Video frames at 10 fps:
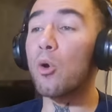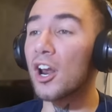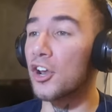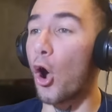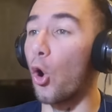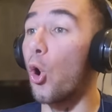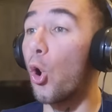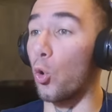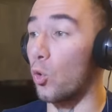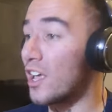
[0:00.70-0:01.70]
I want to know
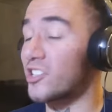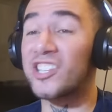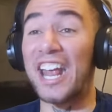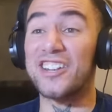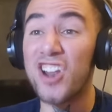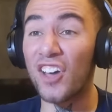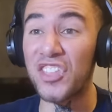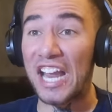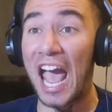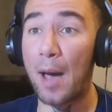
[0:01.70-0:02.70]
who said
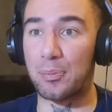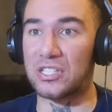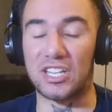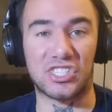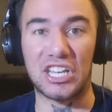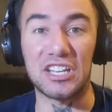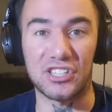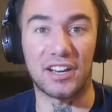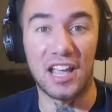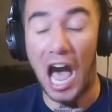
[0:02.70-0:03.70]
nothing happens this
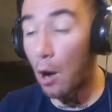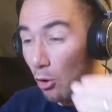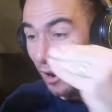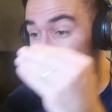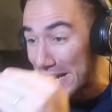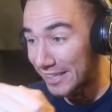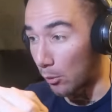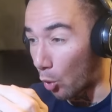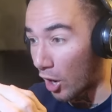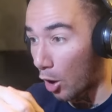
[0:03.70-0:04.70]
season. I want to meet
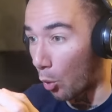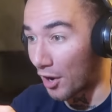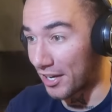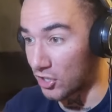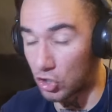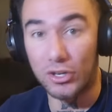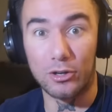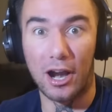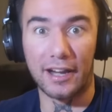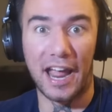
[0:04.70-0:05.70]
them one-on-one in the
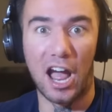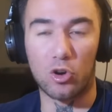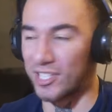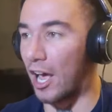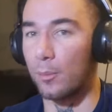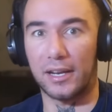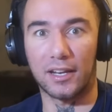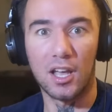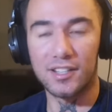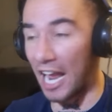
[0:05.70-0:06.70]
street right now. Tell
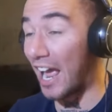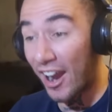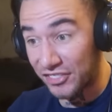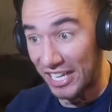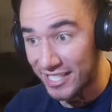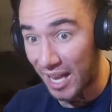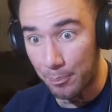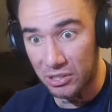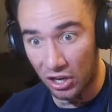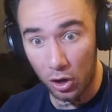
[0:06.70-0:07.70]
me. T- after this
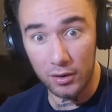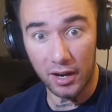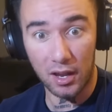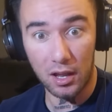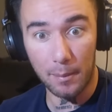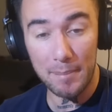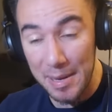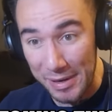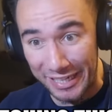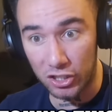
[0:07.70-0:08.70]
episode,
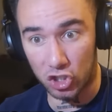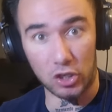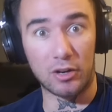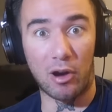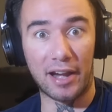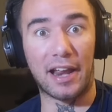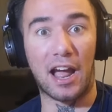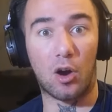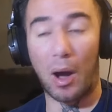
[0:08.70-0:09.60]
meet me in the street right now.